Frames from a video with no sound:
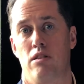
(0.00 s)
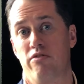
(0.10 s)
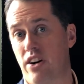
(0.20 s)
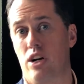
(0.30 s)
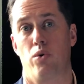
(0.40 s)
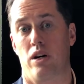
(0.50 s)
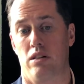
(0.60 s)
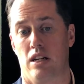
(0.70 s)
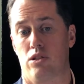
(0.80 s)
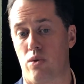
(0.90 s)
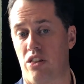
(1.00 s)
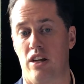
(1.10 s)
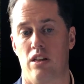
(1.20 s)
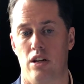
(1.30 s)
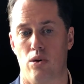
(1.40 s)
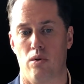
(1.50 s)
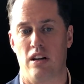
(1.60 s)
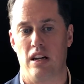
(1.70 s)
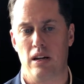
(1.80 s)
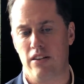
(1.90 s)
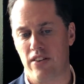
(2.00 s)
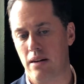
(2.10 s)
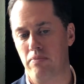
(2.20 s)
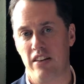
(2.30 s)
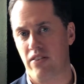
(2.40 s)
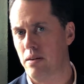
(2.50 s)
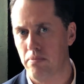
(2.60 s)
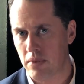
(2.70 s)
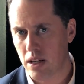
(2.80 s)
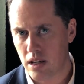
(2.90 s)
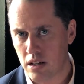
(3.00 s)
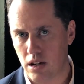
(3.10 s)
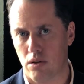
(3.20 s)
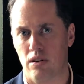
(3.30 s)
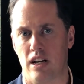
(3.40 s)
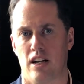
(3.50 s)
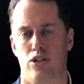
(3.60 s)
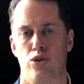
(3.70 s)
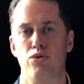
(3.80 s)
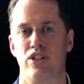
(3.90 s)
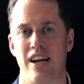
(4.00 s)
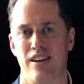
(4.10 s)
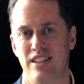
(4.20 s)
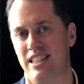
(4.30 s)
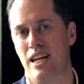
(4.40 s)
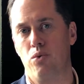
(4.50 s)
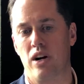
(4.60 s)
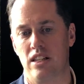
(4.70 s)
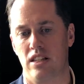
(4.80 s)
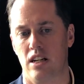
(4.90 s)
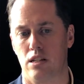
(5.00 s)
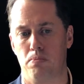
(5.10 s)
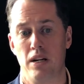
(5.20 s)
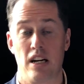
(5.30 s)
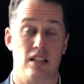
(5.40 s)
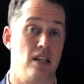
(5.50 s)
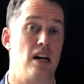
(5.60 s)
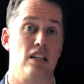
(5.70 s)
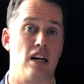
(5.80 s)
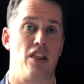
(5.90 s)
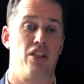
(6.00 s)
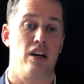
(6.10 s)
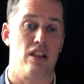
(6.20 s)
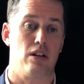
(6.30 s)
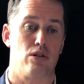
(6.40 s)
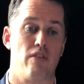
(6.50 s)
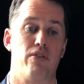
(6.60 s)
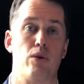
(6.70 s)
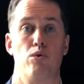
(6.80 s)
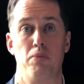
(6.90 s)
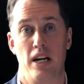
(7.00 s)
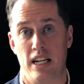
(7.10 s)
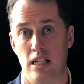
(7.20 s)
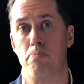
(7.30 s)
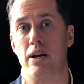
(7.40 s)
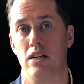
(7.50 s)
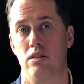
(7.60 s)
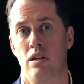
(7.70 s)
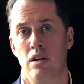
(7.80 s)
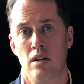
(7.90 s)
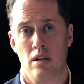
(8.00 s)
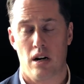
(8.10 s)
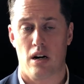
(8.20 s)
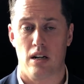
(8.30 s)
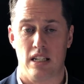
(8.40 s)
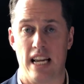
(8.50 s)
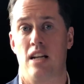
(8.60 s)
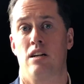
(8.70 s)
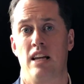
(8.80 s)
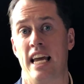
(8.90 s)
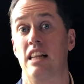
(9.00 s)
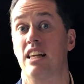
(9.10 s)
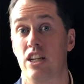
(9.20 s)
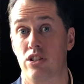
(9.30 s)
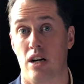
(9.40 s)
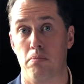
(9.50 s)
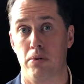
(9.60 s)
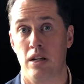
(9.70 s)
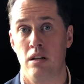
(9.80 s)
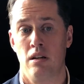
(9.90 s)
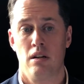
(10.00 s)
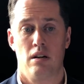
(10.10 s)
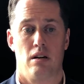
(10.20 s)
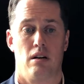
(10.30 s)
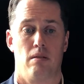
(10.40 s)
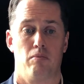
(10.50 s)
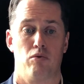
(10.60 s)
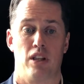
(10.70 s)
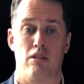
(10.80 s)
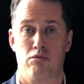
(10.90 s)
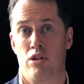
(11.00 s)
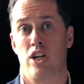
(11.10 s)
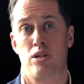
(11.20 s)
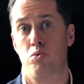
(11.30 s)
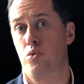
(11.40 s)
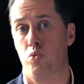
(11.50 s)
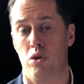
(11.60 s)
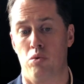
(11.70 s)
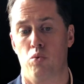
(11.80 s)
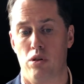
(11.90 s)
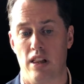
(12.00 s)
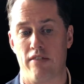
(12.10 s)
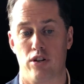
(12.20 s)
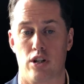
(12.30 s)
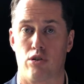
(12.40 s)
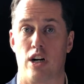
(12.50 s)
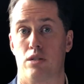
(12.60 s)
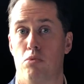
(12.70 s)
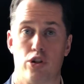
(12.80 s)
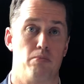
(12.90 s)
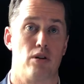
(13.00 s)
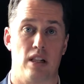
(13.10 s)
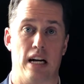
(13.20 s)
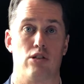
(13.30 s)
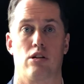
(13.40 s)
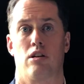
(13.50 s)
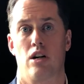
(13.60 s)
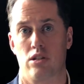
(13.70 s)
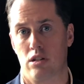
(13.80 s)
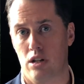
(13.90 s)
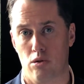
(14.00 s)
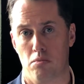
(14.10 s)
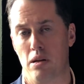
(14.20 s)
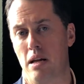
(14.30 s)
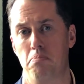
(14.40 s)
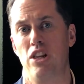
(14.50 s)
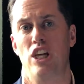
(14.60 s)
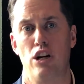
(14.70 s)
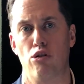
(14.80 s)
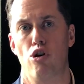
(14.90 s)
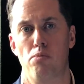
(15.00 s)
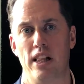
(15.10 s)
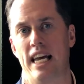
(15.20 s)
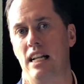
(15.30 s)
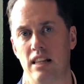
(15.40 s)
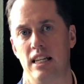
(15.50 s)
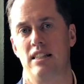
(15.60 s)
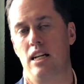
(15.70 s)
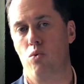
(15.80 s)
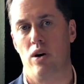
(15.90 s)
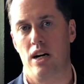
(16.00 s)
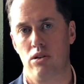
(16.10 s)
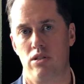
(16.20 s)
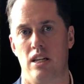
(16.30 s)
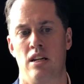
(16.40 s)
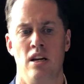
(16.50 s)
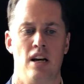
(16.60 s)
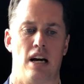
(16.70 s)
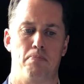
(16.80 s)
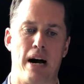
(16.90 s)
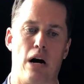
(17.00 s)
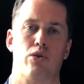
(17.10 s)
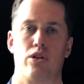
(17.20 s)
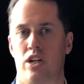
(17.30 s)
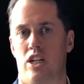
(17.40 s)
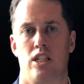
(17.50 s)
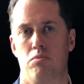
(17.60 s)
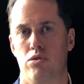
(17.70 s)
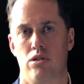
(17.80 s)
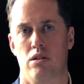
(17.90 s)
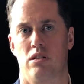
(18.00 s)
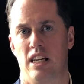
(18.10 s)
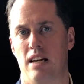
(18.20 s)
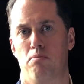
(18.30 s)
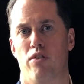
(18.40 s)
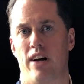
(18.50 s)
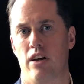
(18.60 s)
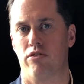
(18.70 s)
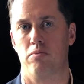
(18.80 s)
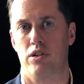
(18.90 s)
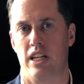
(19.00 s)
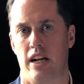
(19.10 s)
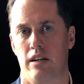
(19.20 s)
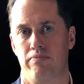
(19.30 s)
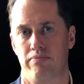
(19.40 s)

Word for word: manner very quickly. And so I think you know if I'm if I'm you know, a, a soothsayer and saying where I see us being. I say I, I think that Snowflake will be an independent uh, data analytics company mm-hmm. um, that customers will, will leverage across multiple clouds, across, you know, and be the global analytic data warehouse that empowers our customers to, to get more value from their data.